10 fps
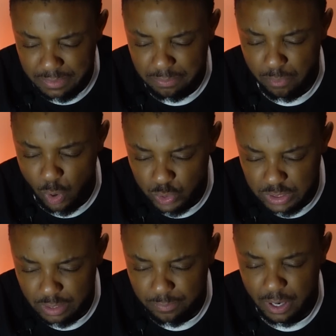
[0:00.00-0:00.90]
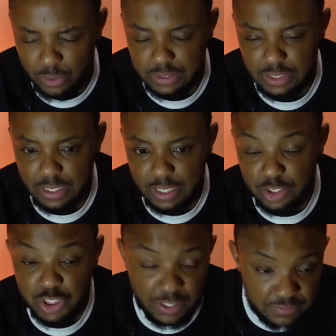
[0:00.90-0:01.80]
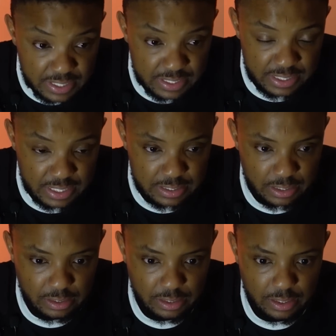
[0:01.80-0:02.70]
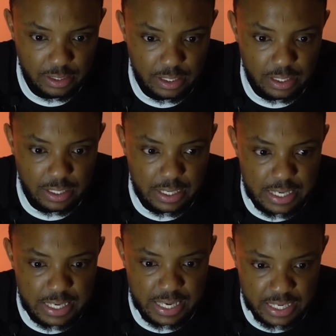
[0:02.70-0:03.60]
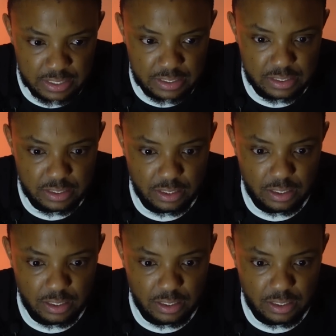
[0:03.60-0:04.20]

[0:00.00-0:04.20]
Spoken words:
me most about Chiefs this season is